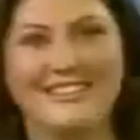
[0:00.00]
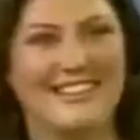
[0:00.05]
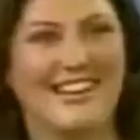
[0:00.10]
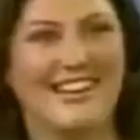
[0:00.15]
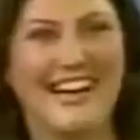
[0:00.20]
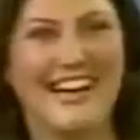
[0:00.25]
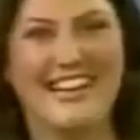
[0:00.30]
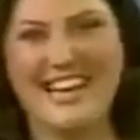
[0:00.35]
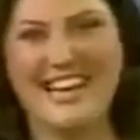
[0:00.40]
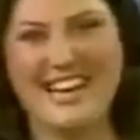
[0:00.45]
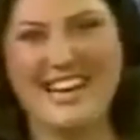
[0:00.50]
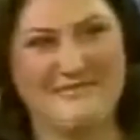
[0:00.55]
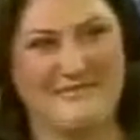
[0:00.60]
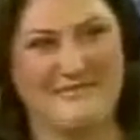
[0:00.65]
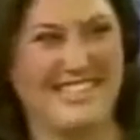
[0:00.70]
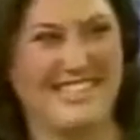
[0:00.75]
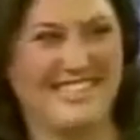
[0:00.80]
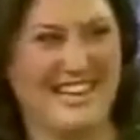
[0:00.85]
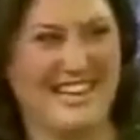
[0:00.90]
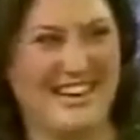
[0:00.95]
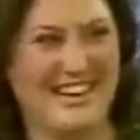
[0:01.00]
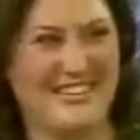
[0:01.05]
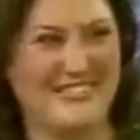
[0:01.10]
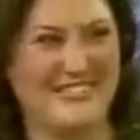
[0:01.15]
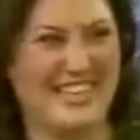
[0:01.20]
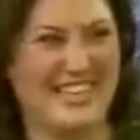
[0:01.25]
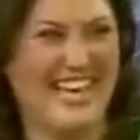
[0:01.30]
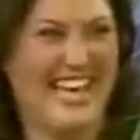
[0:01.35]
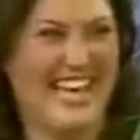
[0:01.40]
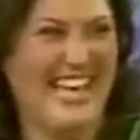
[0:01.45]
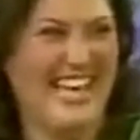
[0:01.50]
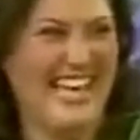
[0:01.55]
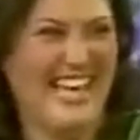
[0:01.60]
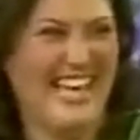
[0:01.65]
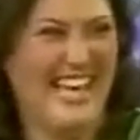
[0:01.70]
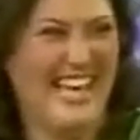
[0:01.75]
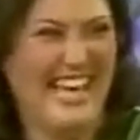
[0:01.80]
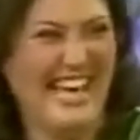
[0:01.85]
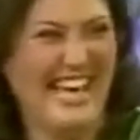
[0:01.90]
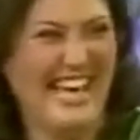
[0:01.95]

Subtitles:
I like myself. I mean,